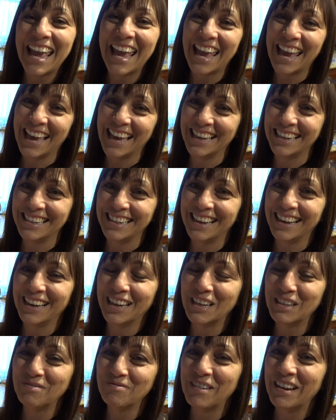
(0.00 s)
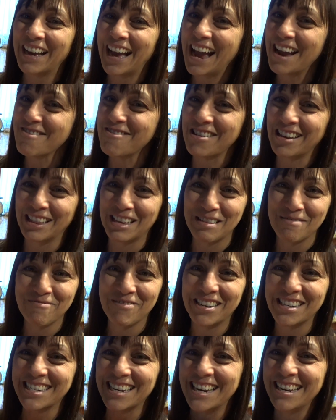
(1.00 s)
And I really
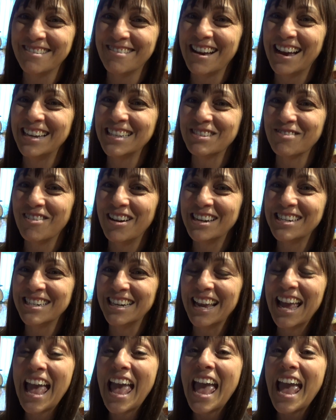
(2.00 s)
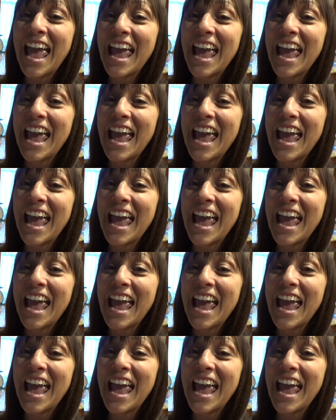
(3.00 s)
appreciate you guys watching.